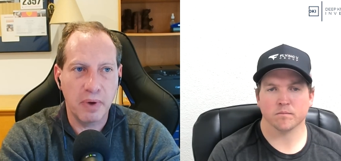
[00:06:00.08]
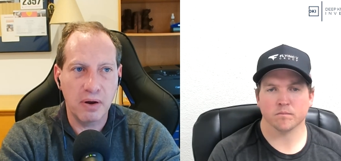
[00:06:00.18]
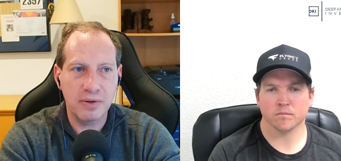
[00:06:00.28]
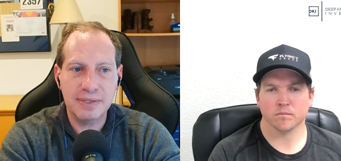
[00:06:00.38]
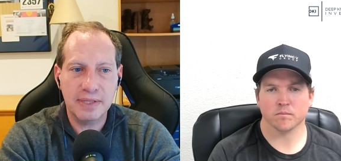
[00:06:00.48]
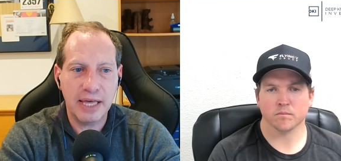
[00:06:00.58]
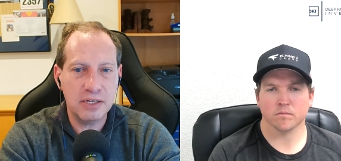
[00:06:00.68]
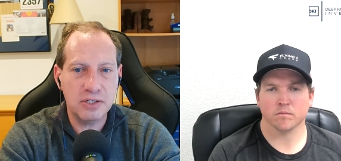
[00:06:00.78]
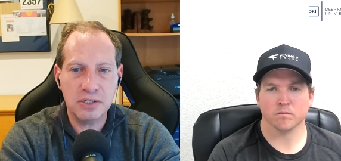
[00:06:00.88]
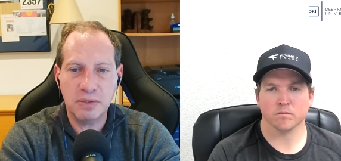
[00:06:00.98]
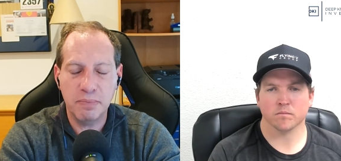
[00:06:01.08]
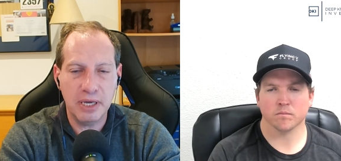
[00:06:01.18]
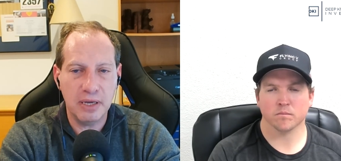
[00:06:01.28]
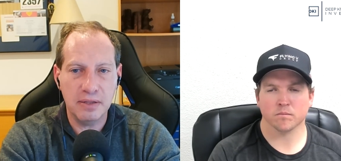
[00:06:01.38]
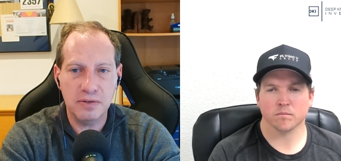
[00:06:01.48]
Speaker 1: models, that just
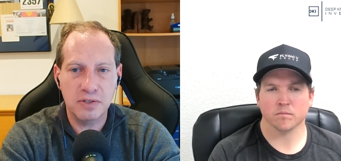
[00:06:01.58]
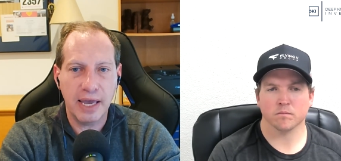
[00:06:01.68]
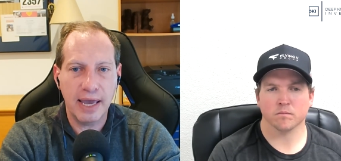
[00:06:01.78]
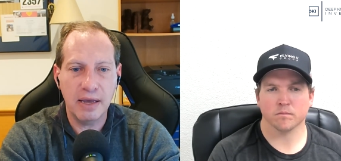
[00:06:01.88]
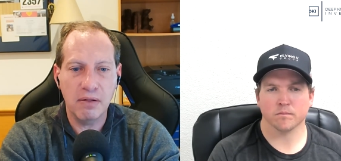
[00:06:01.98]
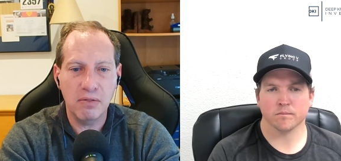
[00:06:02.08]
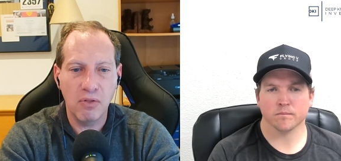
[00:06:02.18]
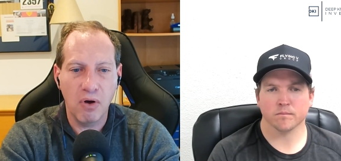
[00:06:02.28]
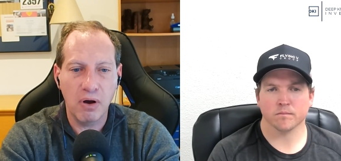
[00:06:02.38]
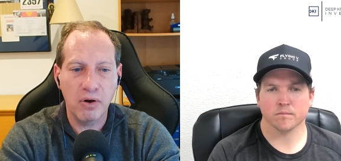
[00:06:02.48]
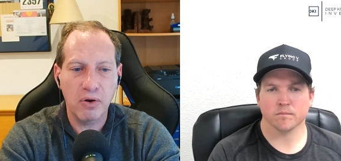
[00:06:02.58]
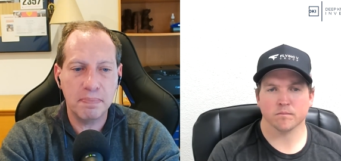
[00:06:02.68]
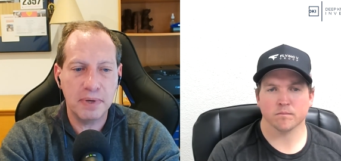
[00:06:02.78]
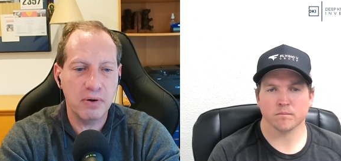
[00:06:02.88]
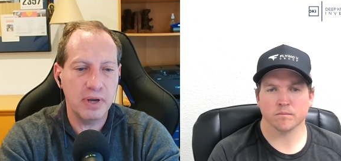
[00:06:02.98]
means a
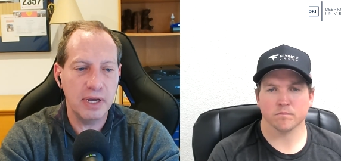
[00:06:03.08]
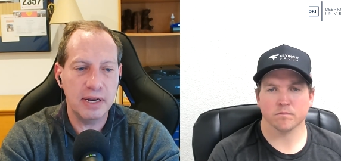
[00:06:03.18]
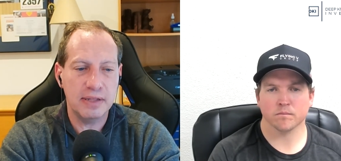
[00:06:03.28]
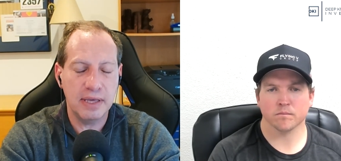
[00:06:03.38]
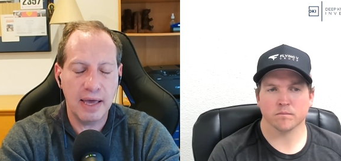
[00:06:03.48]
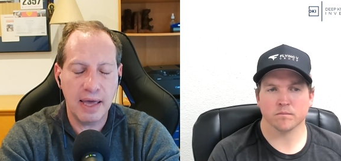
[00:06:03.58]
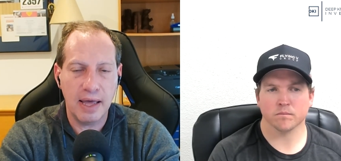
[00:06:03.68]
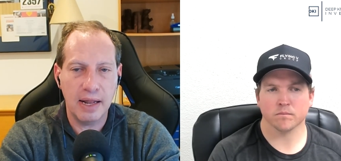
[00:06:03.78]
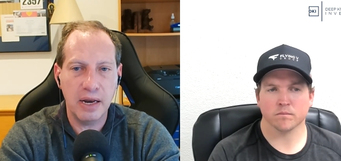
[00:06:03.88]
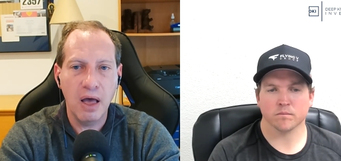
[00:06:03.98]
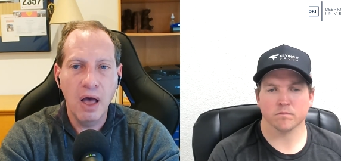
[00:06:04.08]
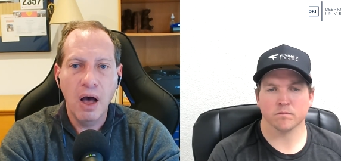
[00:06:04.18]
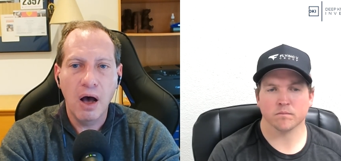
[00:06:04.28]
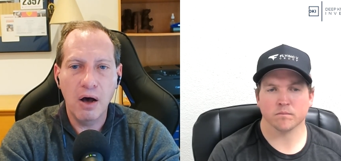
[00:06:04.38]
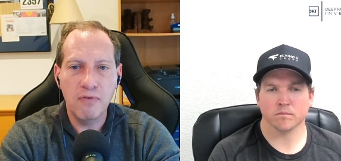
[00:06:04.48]
longer period at the end
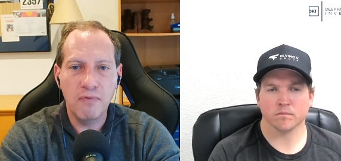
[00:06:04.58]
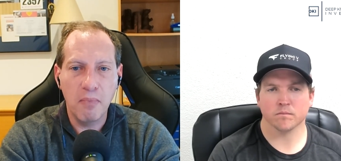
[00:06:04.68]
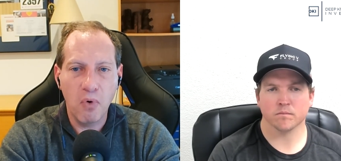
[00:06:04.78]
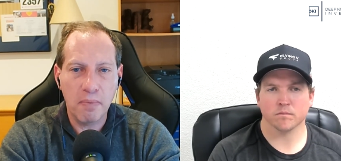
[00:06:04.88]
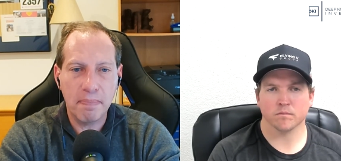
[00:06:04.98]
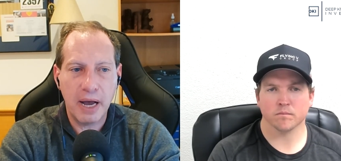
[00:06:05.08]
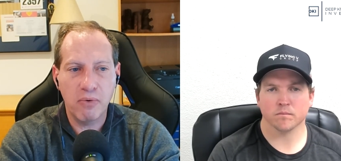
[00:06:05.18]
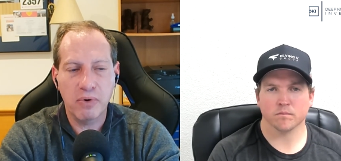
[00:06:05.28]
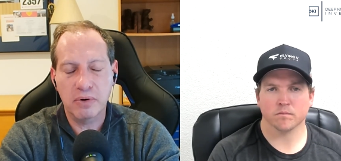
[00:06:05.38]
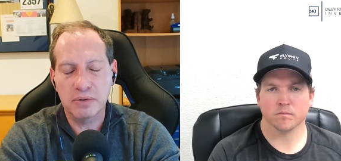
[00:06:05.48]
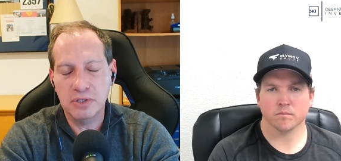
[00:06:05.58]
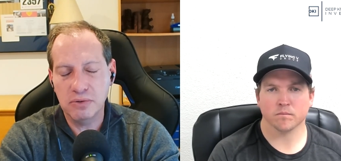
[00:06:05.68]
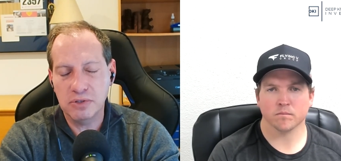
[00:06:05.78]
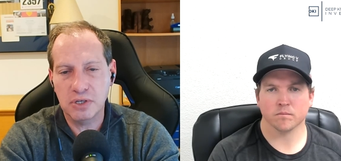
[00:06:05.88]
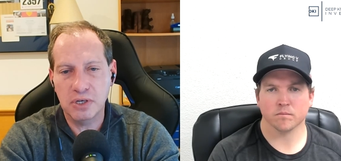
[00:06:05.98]
of more power
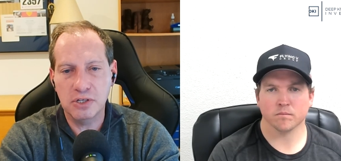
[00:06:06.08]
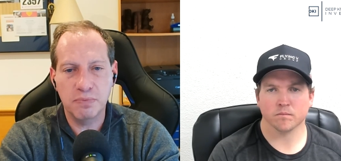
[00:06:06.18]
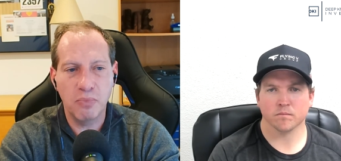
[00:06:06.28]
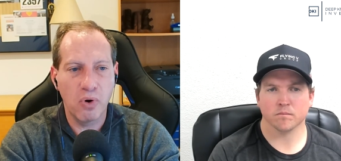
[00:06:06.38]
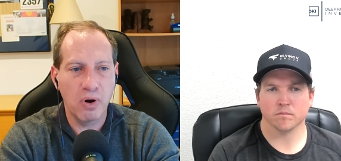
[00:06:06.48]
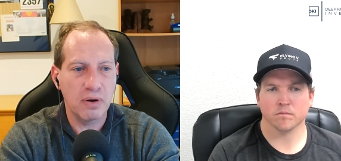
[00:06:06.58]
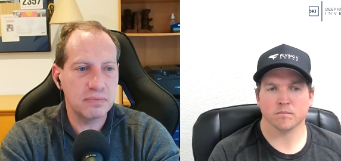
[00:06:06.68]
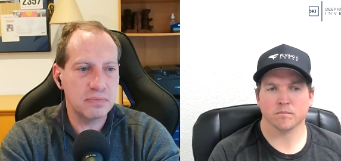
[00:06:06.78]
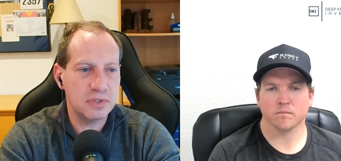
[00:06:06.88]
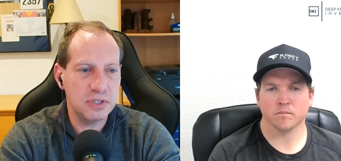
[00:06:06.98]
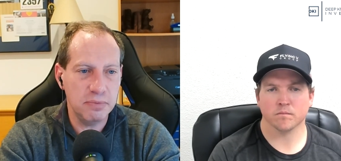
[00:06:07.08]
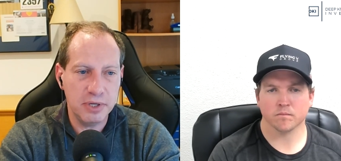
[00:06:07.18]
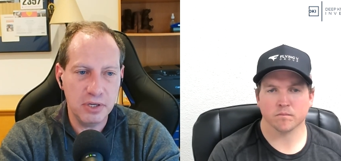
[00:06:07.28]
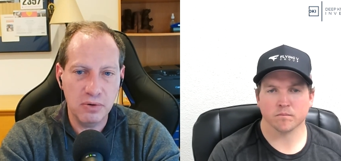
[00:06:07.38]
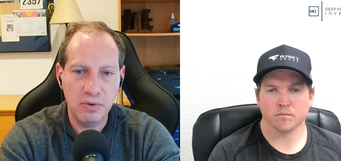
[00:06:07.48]
usage, more
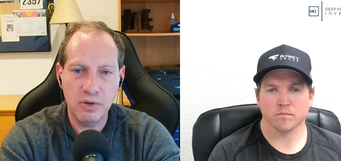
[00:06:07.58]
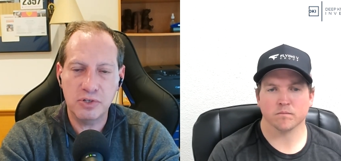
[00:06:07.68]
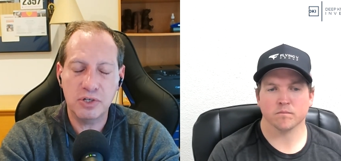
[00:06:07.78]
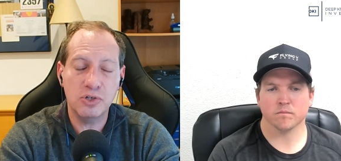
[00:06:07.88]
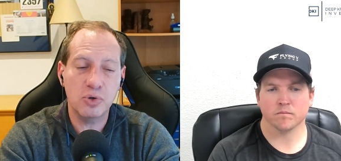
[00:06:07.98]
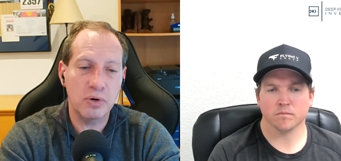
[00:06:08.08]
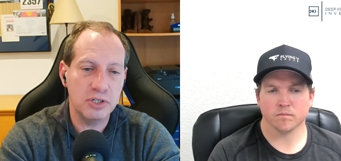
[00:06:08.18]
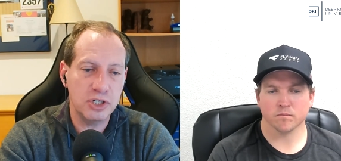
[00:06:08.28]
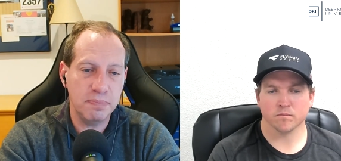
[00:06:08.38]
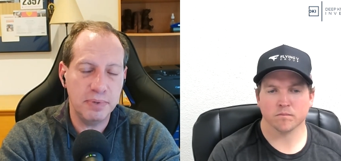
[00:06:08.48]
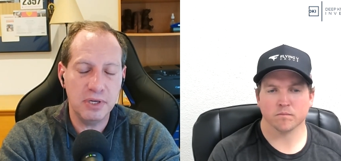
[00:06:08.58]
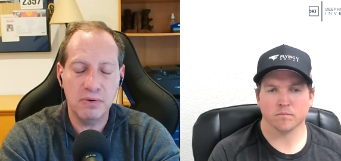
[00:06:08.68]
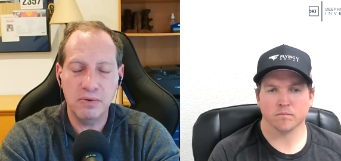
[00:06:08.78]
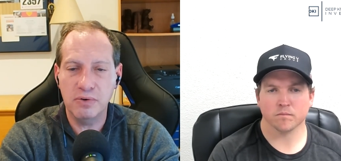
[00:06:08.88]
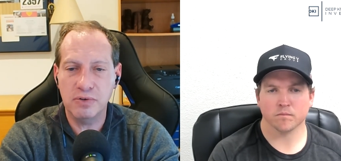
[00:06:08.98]
CPU usage or GPU
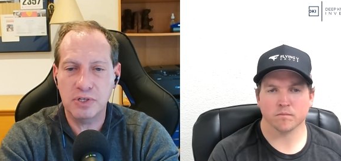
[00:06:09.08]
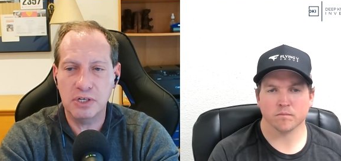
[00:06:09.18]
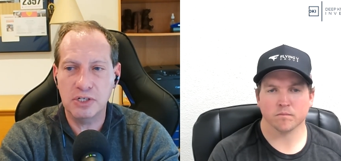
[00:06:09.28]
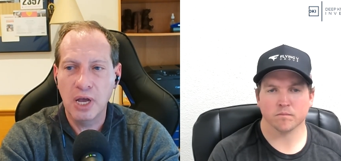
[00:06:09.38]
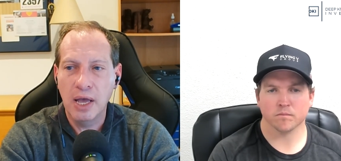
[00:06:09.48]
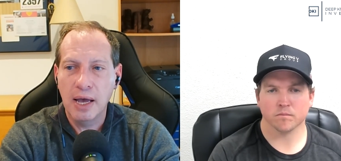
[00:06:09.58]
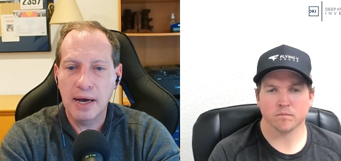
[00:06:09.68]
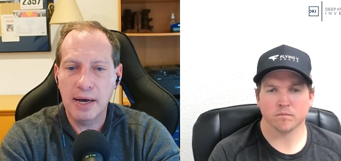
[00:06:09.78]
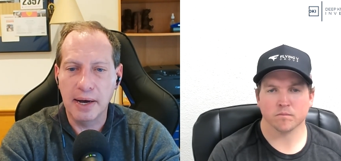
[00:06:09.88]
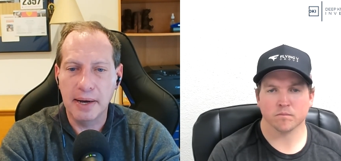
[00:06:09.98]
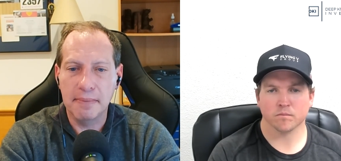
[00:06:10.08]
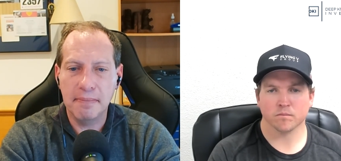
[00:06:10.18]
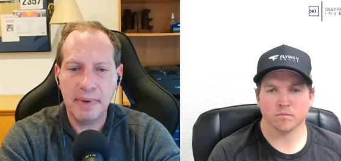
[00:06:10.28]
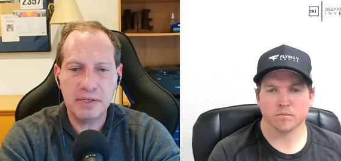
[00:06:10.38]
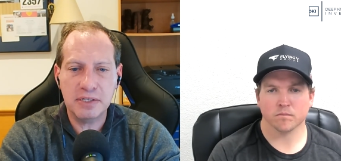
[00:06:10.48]
usage.
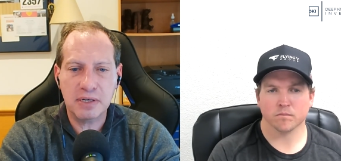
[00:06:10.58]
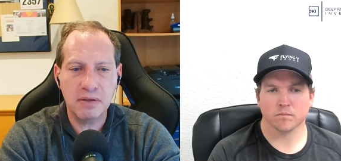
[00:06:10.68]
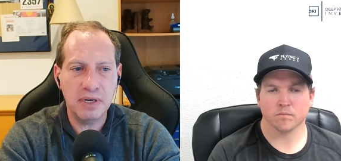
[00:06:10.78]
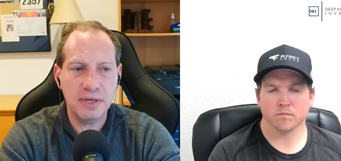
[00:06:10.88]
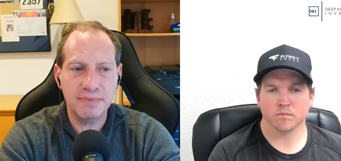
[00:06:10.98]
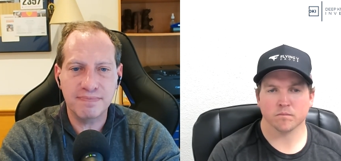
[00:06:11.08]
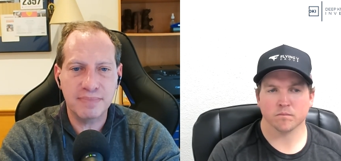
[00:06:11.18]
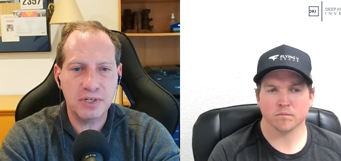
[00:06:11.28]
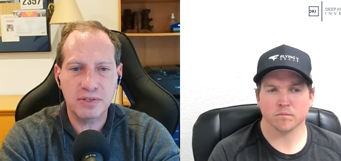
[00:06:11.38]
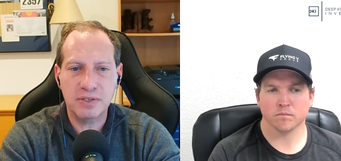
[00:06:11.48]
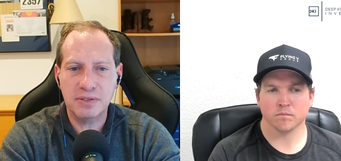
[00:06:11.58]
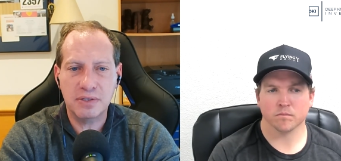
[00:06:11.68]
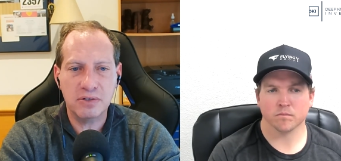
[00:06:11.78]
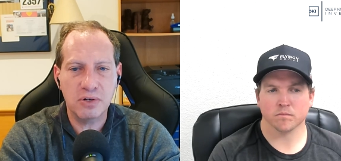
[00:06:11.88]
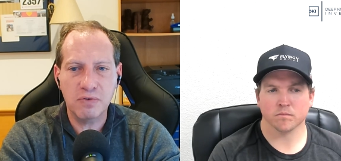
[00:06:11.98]
Basically, there's
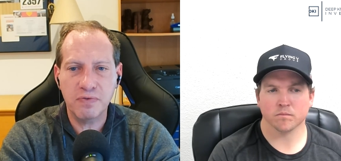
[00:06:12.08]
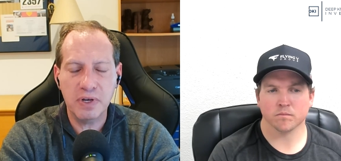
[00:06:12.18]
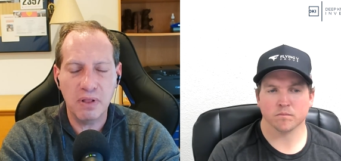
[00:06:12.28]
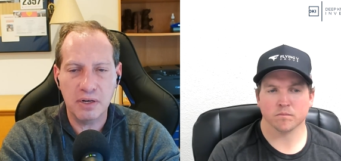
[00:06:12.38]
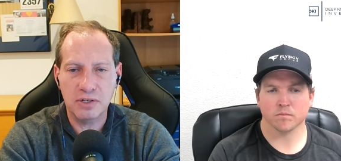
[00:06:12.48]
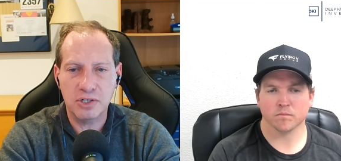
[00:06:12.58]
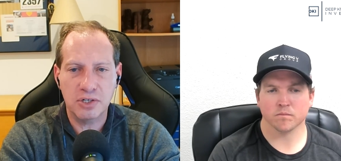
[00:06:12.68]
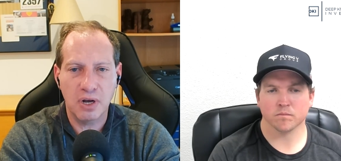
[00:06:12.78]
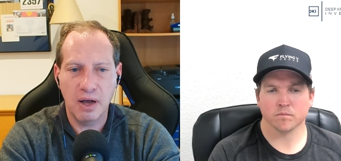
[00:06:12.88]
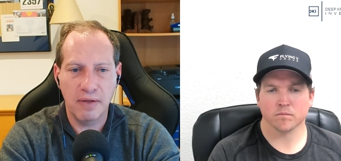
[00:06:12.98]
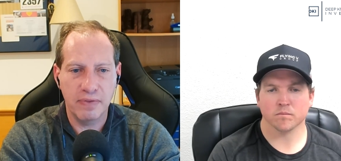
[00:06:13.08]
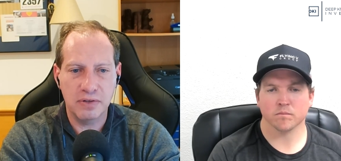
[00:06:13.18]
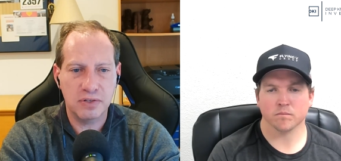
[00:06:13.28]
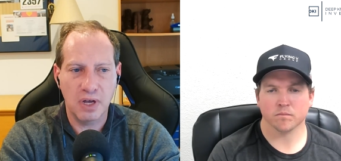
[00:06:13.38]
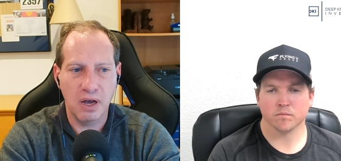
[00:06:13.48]
no free lunch on
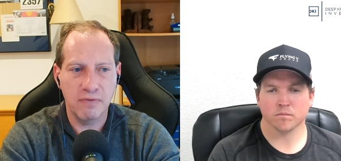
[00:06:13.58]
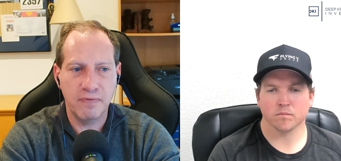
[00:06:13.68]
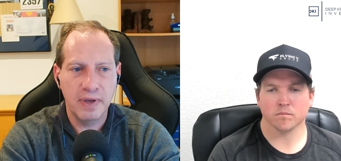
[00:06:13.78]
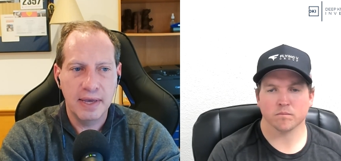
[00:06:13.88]
this stuff.